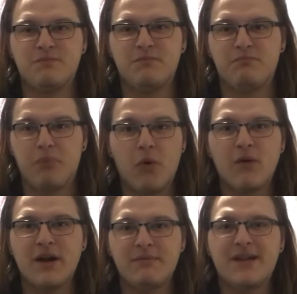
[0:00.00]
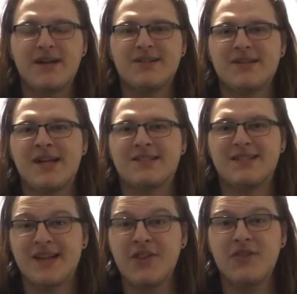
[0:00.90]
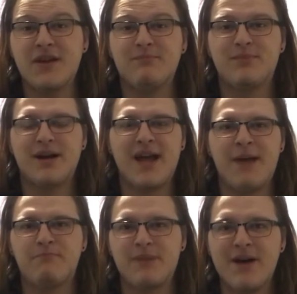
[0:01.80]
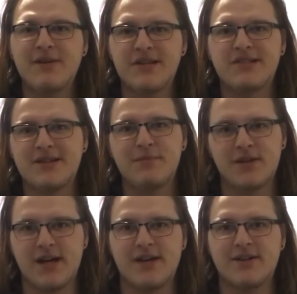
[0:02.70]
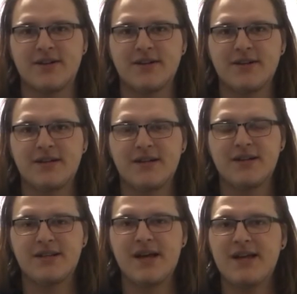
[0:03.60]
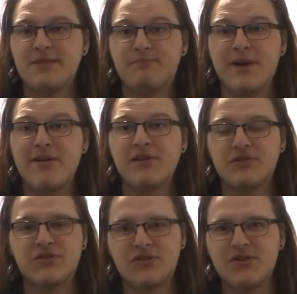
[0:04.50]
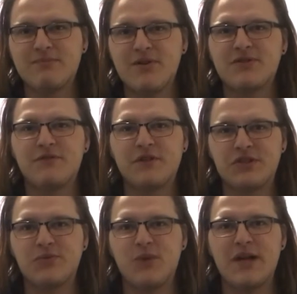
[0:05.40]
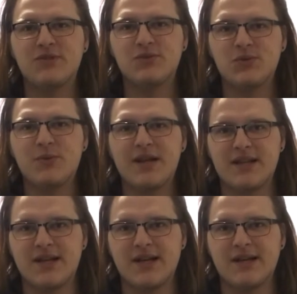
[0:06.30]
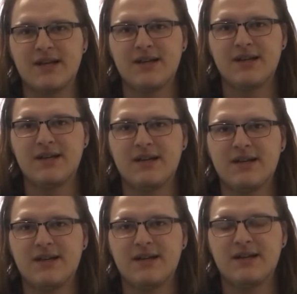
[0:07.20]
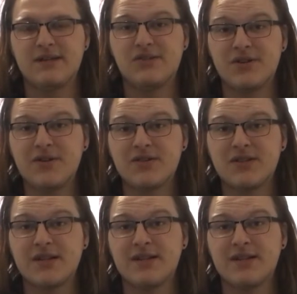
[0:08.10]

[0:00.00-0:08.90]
boring because it's nothing but a bounty simulator. Bounties are still the most efficient way to do anything. Seriously.